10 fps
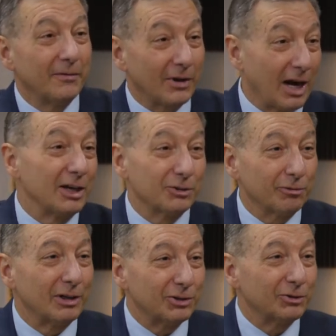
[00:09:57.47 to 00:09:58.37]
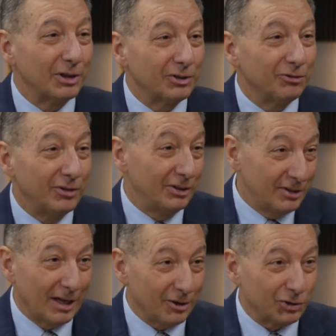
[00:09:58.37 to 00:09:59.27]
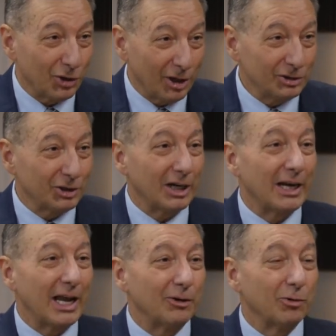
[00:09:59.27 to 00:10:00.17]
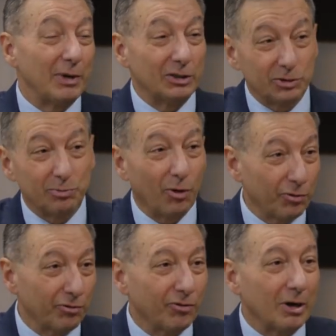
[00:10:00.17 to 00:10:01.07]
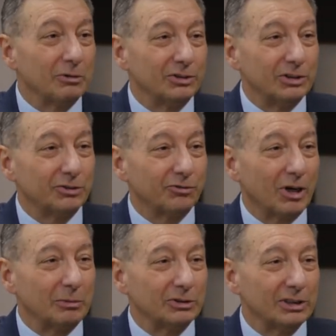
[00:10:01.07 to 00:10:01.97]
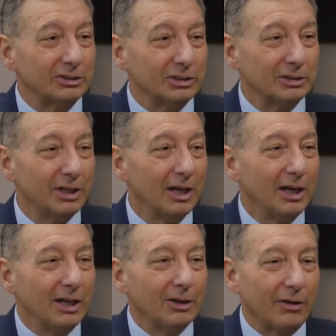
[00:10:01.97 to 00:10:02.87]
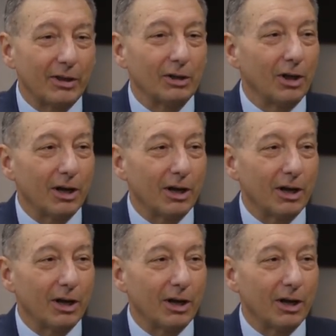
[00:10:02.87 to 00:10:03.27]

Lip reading: the kinds of registration fees that are charged on an annual basis, both from pharmacies and pharmacists. And you know, I think a